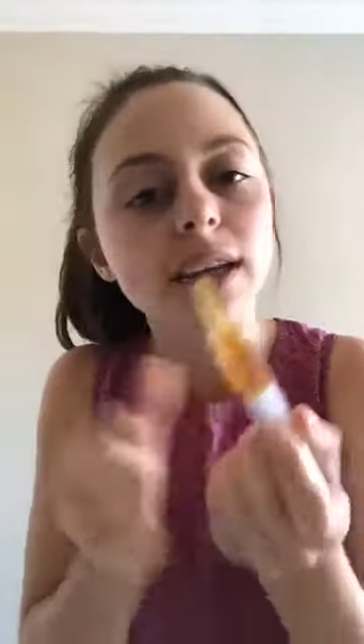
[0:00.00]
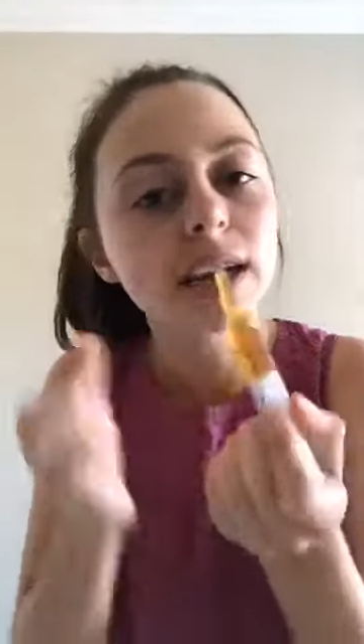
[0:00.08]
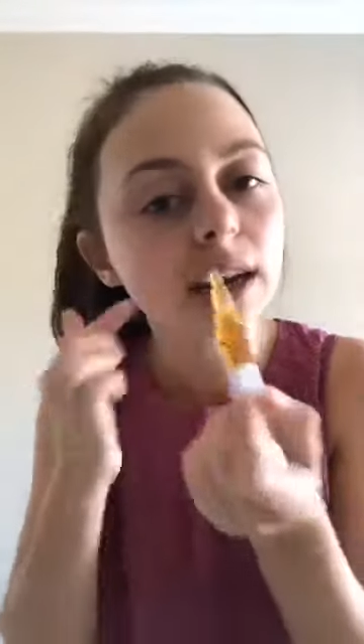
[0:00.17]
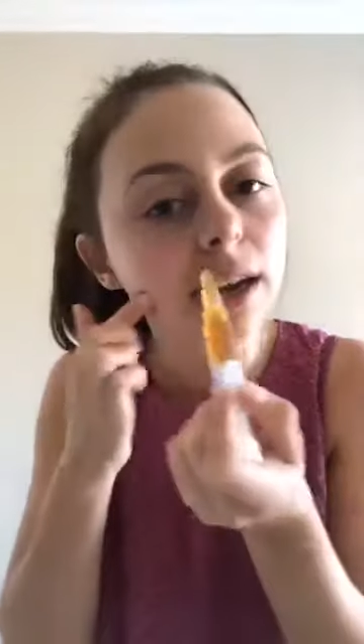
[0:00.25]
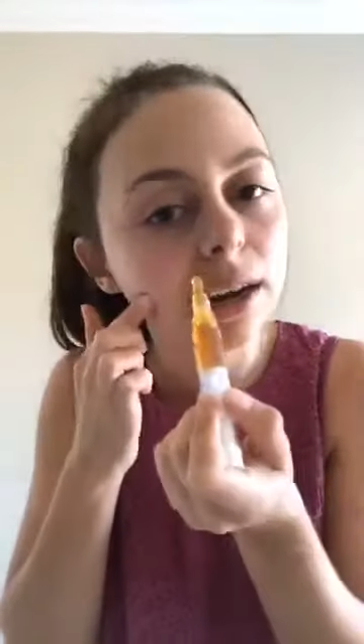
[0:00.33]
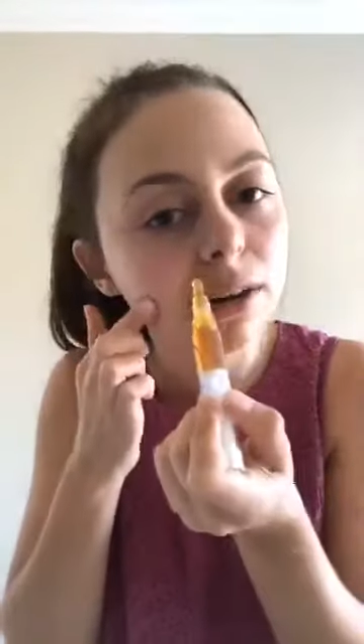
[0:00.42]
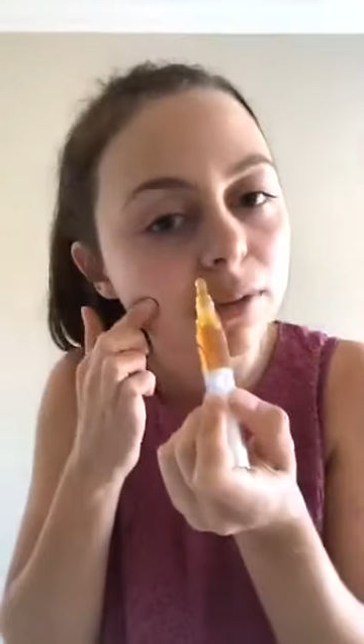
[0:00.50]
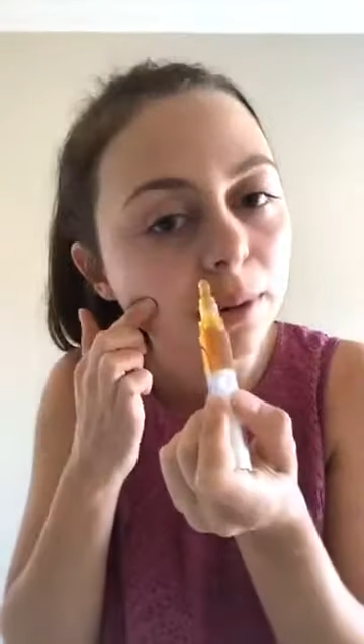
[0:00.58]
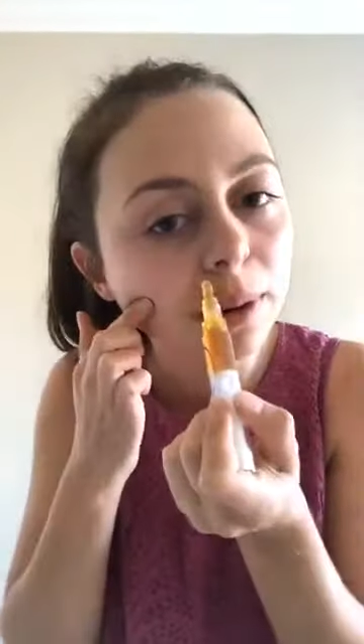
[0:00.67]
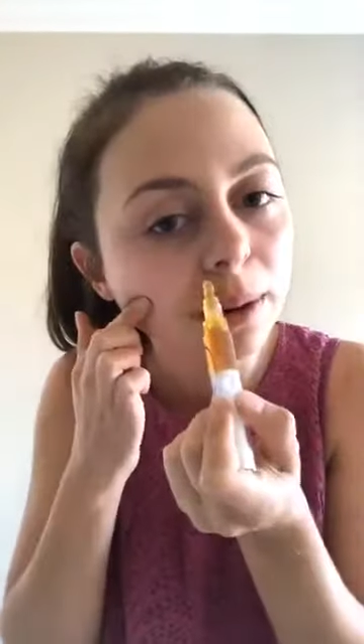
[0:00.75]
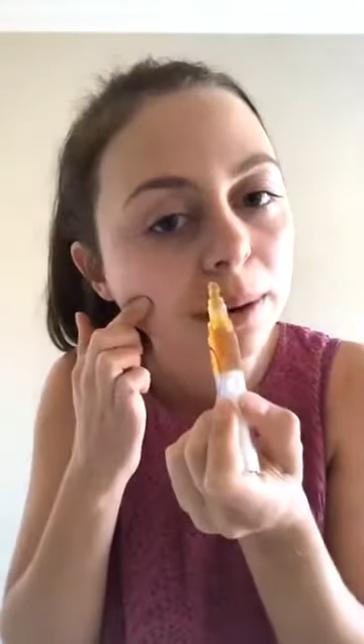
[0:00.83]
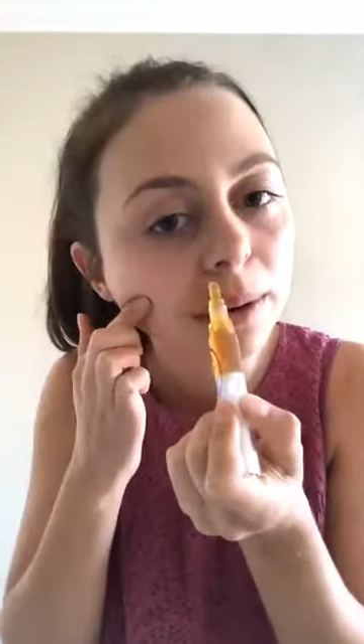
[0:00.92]
and I can
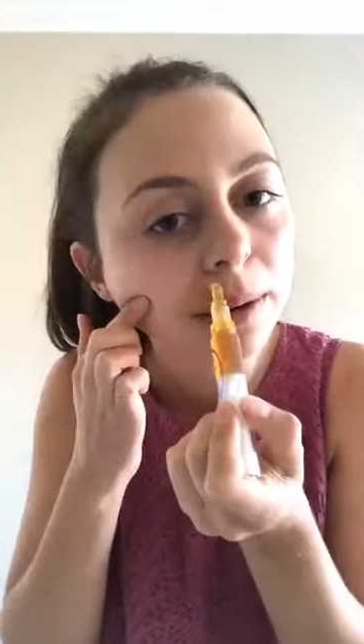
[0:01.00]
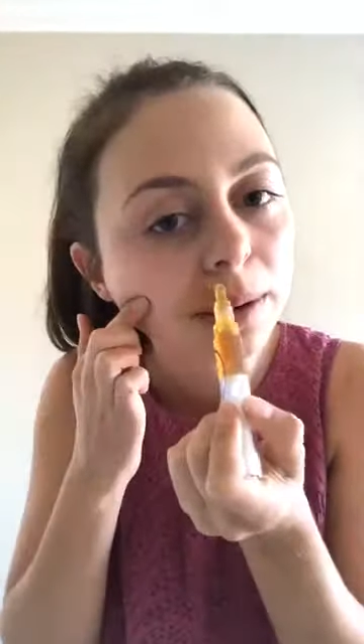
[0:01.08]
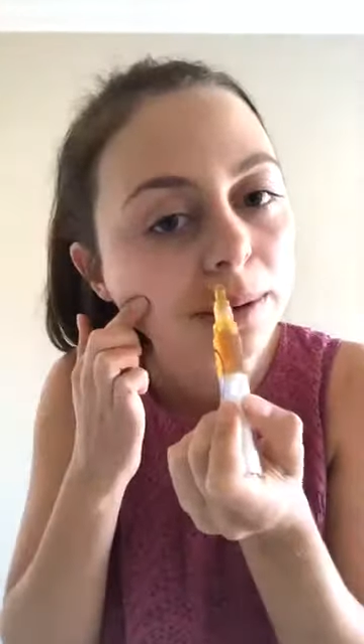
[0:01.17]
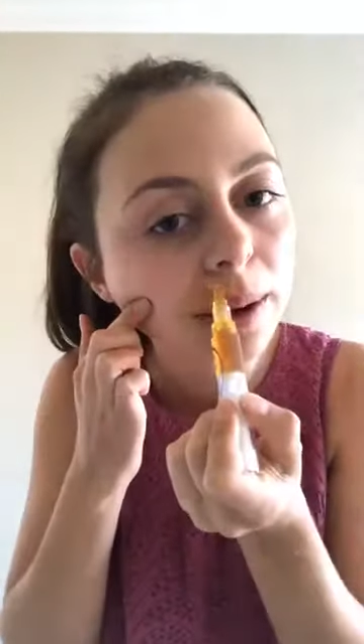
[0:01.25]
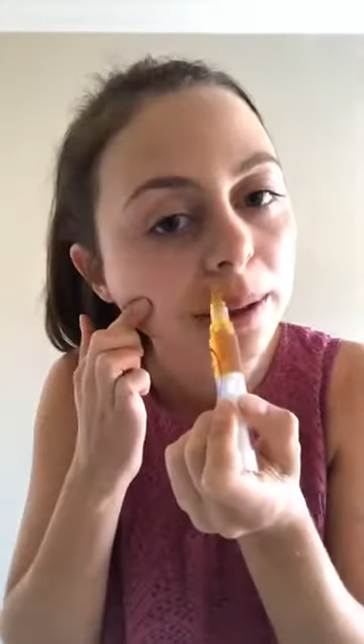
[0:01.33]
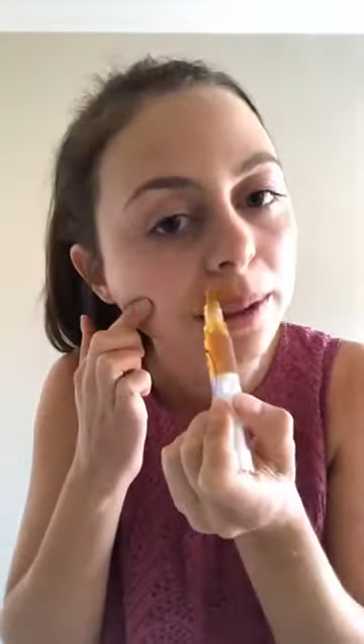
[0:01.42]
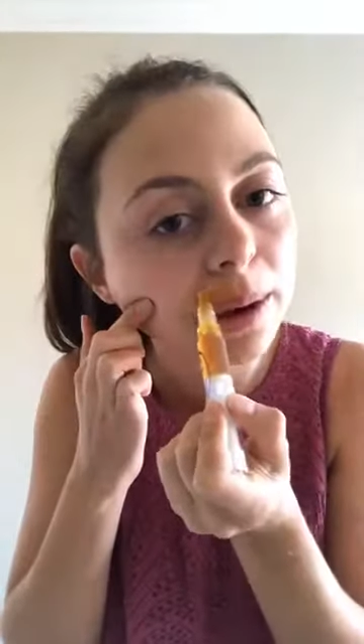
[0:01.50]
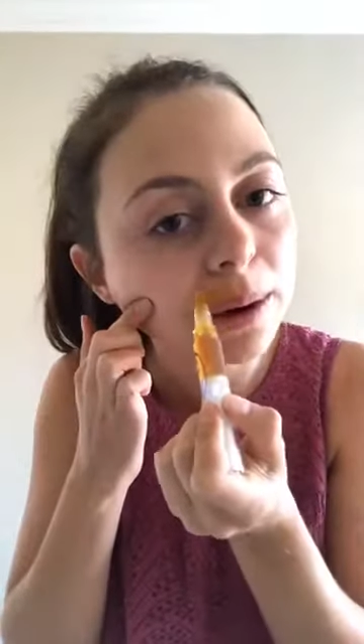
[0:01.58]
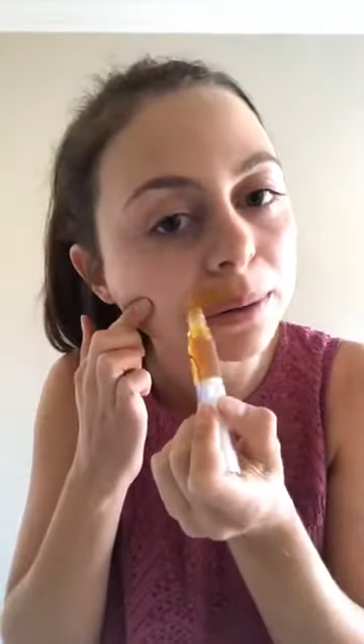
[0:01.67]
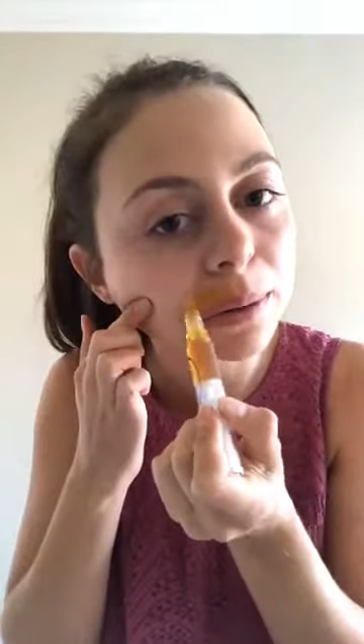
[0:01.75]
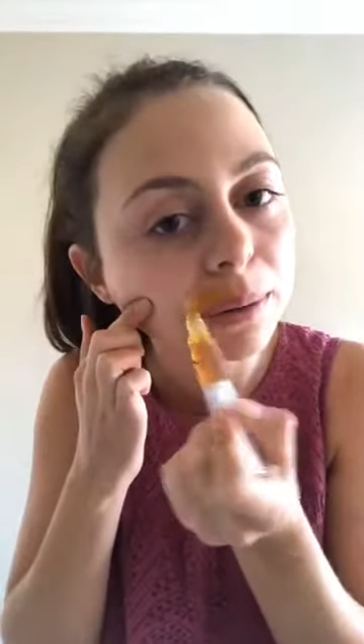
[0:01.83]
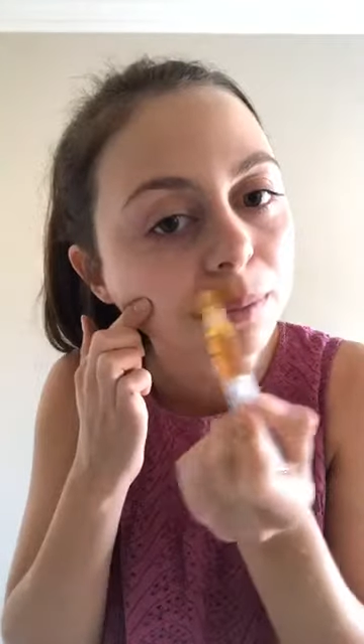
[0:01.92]
avoid areas that
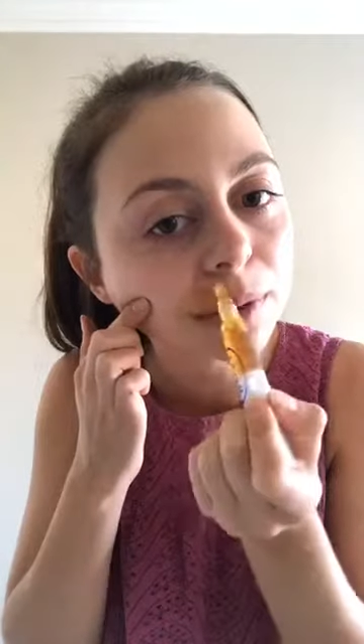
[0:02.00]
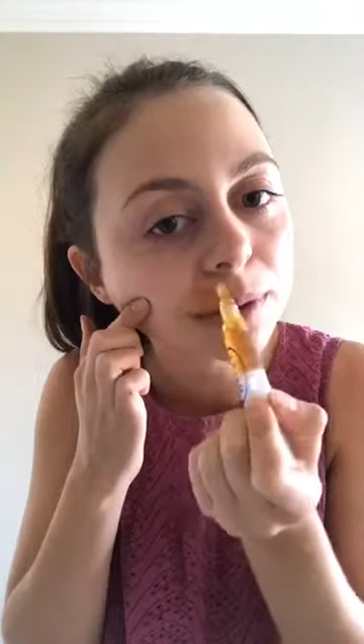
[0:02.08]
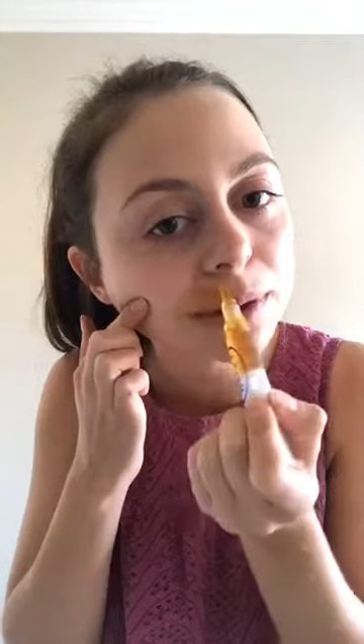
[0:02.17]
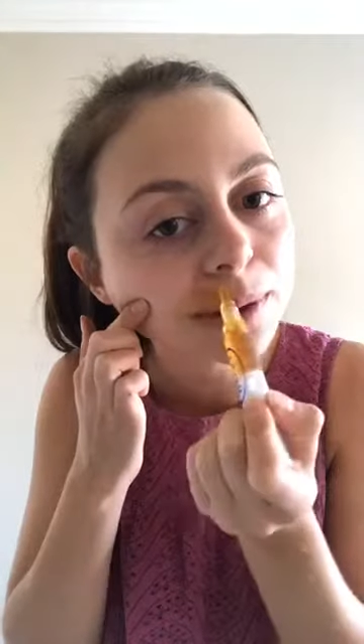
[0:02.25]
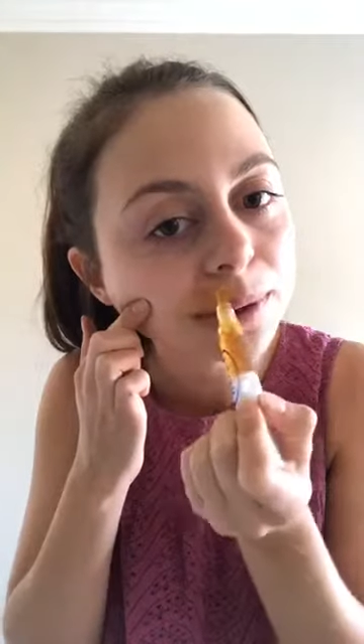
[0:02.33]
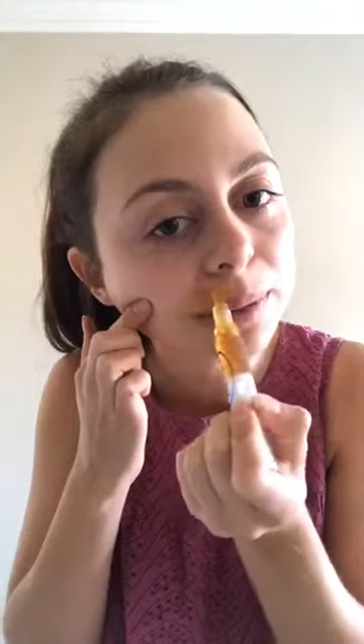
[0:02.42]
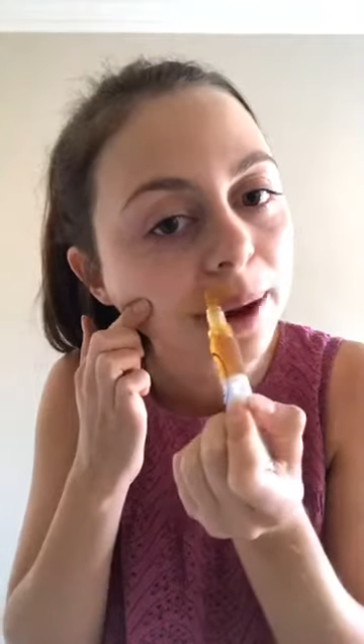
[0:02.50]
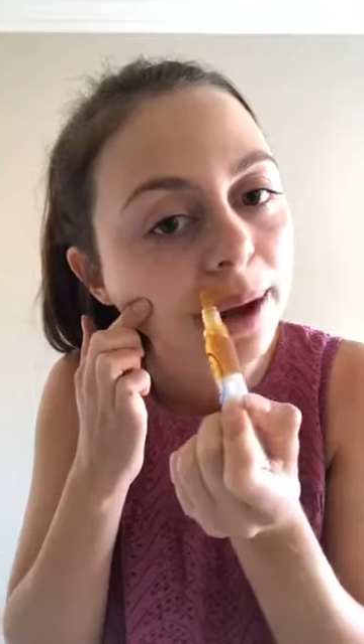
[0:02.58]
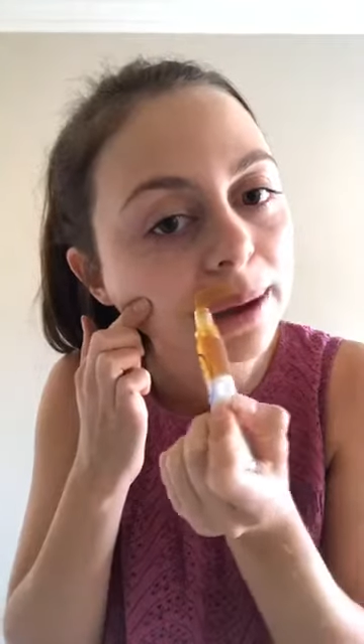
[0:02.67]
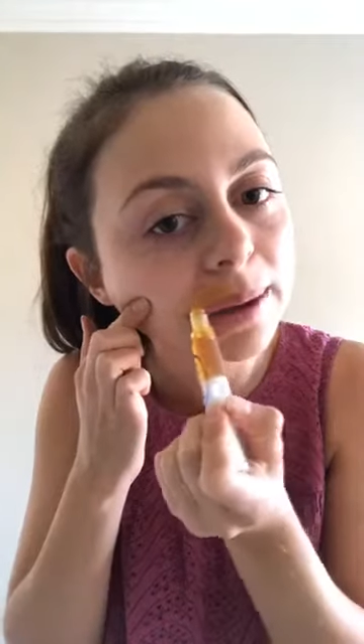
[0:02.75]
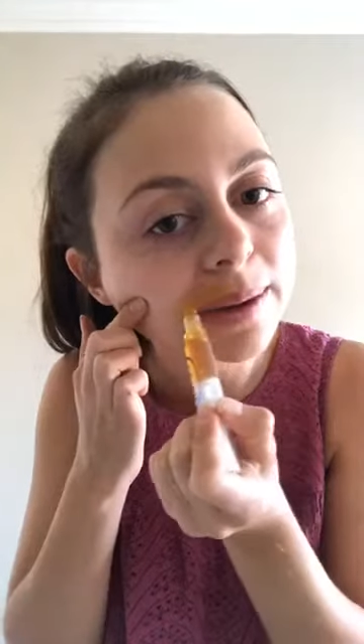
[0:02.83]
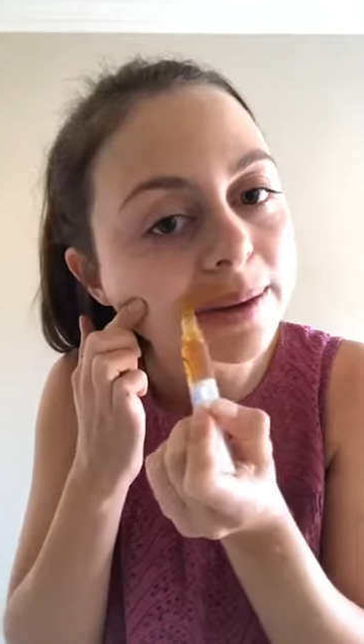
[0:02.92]
I don't want to
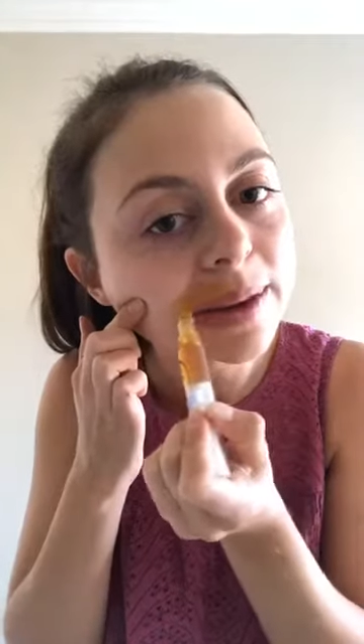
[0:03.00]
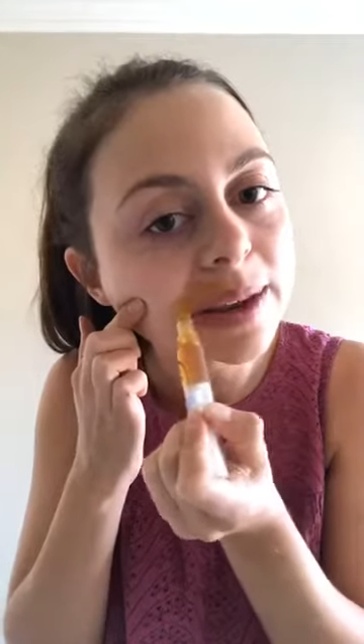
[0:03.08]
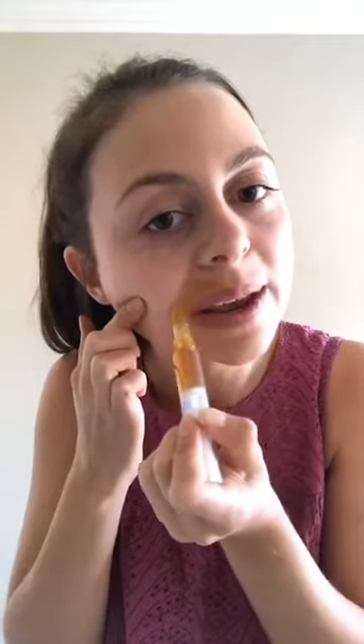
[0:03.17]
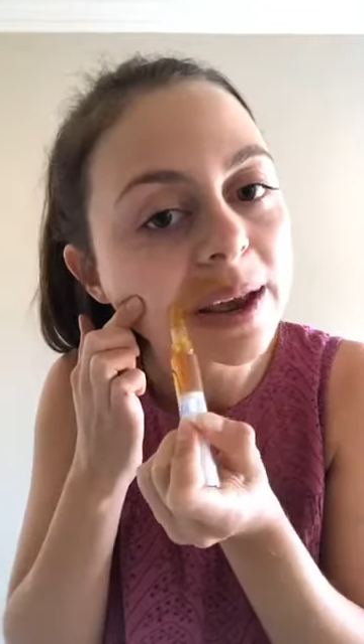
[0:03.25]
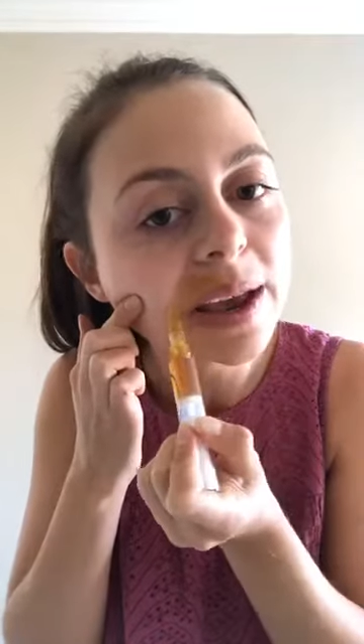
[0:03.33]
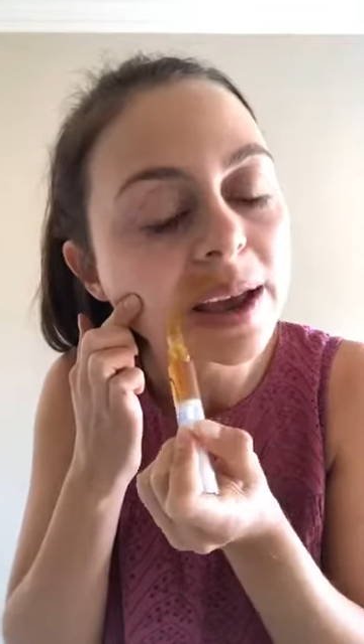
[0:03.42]
wax.